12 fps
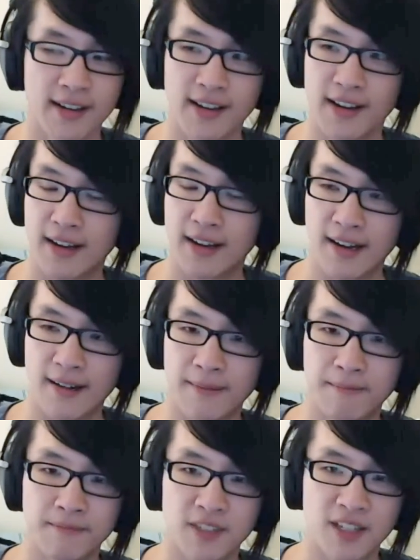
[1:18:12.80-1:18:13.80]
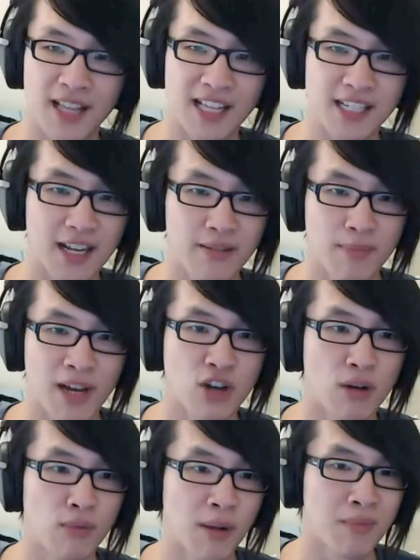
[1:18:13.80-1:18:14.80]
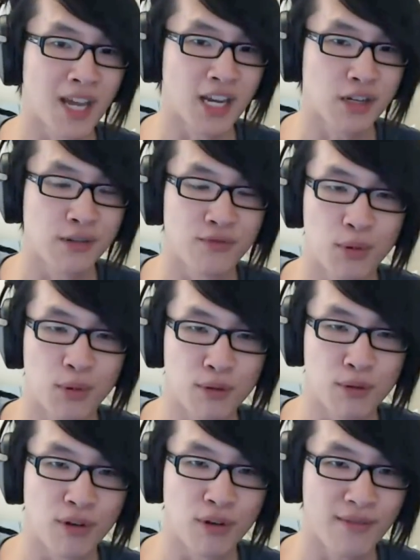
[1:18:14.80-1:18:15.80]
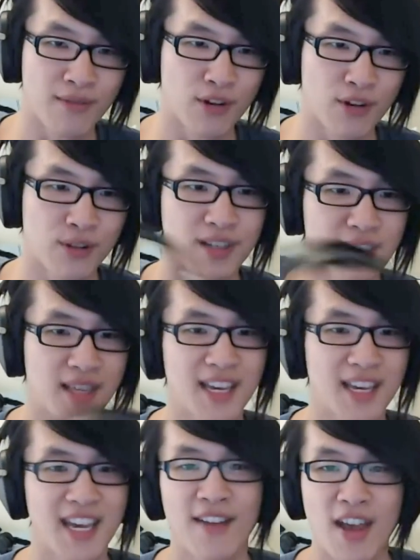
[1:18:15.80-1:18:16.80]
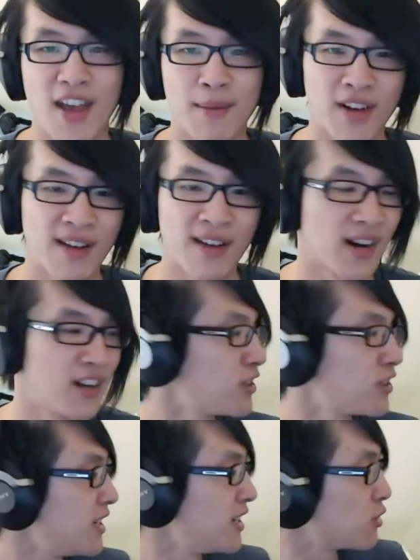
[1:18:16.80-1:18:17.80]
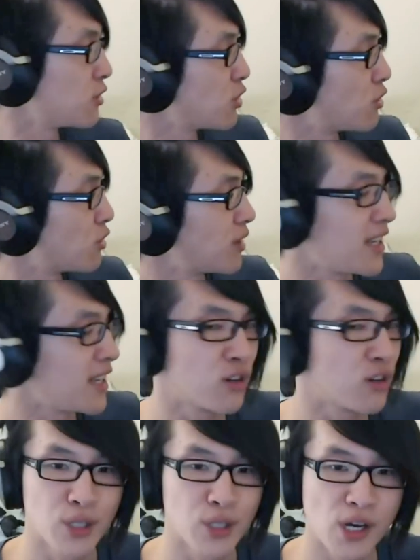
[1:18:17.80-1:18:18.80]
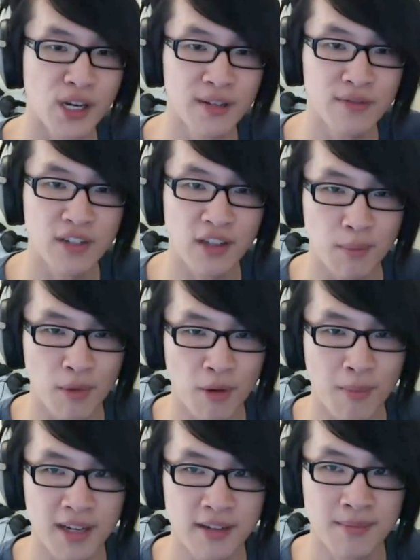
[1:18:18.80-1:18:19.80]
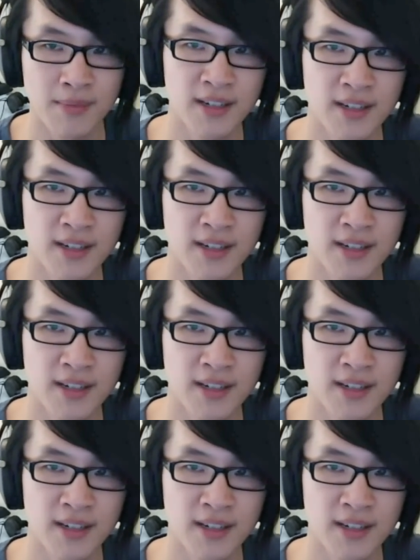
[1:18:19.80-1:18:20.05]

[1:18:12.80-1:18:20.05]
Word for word: Um, so that's kind of my top recommendation for portable headphones. The K E F M five hundred is also a really good alternative to the Momentum.